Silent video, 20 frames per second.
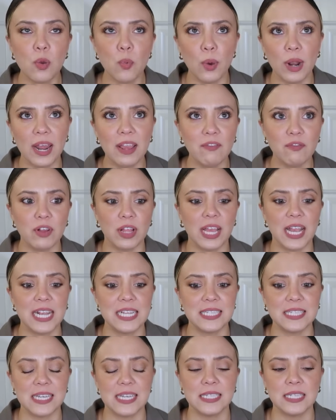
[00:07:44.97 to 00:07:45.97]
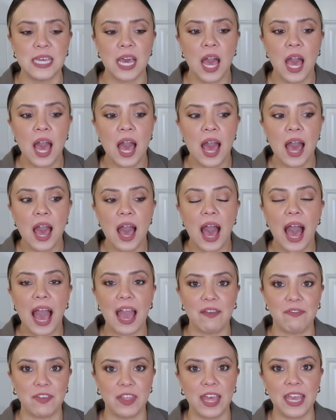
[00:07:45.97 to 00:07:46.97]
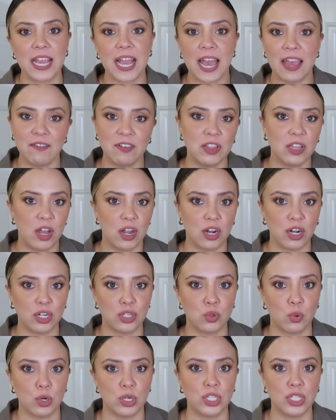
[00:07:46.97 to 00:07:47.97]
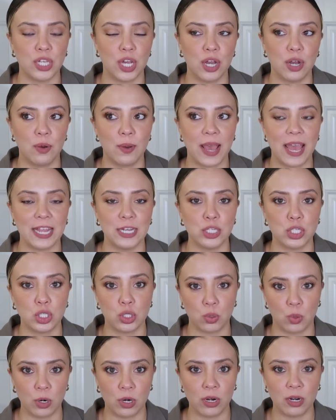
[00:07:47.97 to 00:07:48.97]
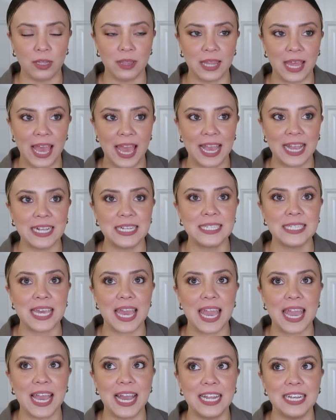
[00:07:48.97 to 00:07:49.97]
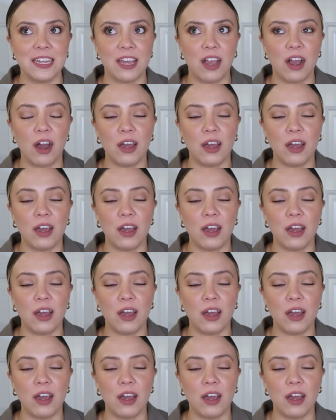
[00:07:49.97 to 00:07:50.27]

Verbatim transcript: what I've realized is I feel like I have a longer torso and shorter legs and